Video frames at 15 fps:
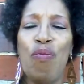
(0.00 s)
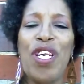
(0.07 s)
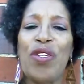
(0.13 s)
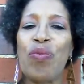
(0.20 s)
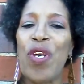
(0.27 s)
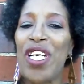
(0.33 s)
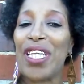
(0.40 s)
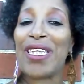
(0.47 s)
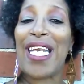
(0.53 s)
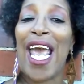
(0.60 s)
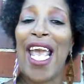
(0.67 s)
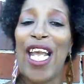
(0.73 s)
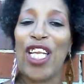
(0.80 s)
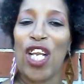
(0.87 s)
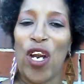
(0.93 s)
Miss Rita
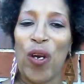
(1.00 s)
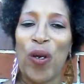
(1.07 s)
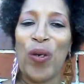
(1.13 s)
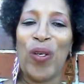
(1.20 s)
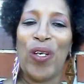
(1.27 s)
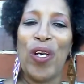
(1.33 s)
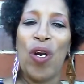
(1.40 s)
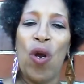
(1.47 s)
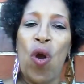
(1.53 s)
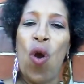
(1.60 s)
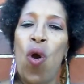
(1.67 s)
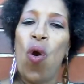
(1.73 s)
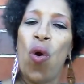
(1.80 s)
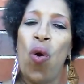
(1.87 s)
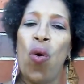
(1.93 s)
Taylor,
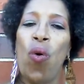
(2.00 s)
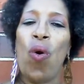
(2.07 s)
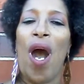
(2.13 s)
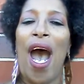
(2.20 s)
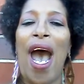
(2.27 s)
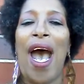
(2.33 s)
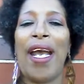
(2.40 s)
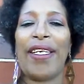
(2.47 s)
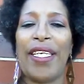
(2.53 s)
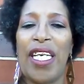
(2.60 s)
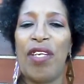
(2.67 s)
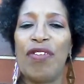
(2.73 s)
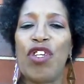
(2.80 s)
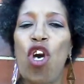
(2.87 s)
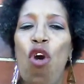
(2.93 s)
who I
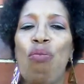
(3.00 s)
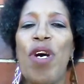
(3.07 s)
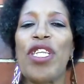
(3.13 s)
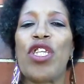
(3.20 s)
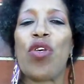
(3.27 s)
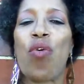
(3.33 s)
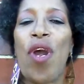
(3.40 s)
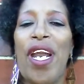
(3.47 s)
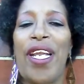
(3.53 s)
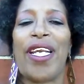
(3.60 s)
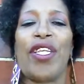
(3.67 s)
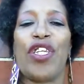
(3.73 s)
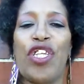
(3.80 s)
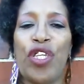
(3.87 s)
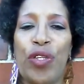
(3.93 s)
give so much
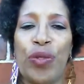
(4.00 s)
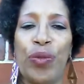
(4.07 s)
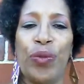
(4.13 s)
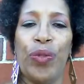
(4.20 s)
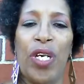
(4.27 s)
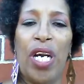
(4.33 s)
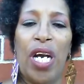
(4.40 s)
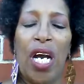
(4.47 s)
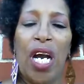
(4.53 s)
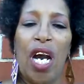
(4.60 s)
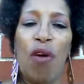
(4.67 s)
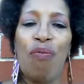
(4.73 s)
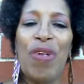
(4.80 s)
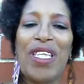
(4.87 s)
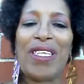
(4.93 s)
credit to,
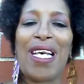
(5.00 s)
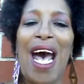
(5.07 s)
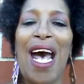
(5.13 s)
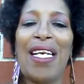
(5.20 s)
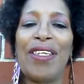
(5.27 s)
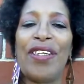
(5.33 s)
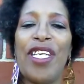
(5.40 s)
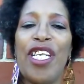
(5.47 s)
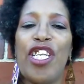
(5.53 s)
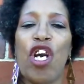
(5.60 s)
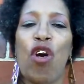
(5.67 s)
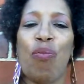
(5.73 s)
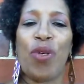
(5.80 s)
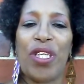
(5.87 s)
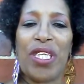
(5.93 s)
besides
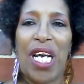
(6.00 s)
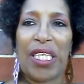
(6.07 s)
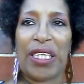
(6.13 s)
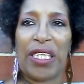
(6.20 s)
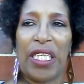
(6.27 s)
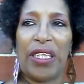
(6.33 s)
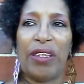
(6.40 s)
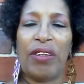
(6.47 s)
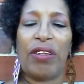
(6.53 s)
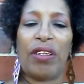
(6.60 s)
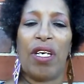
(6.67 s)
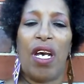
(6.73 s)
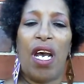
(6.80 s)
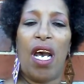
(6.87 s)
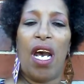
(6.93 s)
Tico
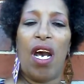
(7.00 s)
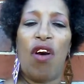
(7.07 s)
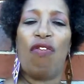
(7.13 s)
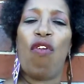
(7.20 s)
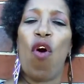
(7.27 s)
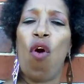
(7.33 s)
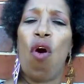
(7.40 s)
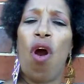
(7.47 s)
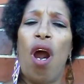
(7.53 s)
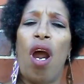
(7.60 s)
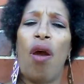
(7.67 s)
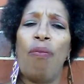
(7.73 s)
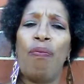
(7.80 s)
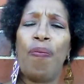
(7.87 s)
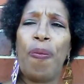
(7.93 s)
Productions,
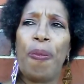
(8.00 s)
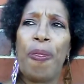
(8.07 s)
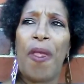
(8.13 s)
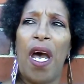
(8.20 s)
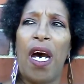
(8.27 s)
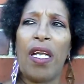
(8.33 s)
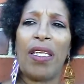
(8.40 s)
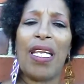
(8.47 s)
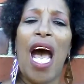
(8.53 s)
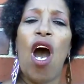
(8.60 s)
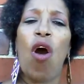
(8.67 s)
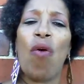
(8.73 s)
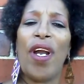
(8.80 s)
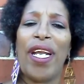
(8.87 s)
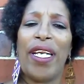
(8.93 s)
for
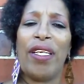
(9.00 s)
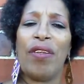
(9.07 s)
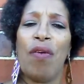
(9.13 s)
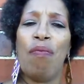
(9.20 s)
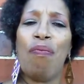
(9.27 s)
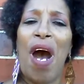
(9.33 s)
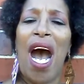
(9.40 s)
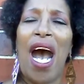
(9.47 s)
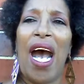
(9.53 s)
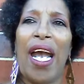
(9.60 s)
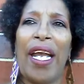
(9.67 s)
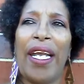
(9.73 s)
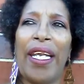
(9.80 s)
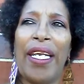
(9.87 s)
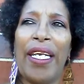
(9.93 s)
allowing
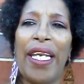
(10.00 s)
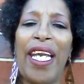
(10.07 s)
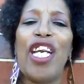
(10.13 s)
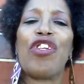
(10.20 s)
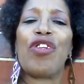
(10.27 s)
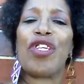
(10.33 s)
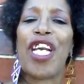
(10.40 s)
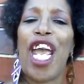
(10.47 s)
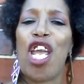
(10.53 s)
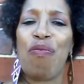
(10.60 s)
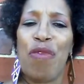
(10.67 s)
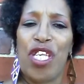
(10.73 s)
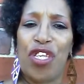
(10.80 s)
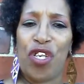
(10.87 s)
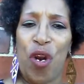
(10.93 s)
my
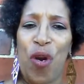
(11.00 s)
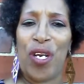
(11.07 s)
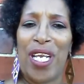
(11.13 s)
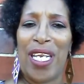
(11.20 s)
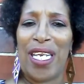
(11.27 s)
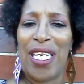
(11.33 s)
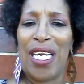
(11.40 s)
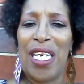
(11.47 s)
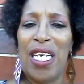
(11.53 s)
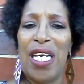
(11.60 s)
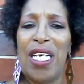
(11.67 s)
entertainment journey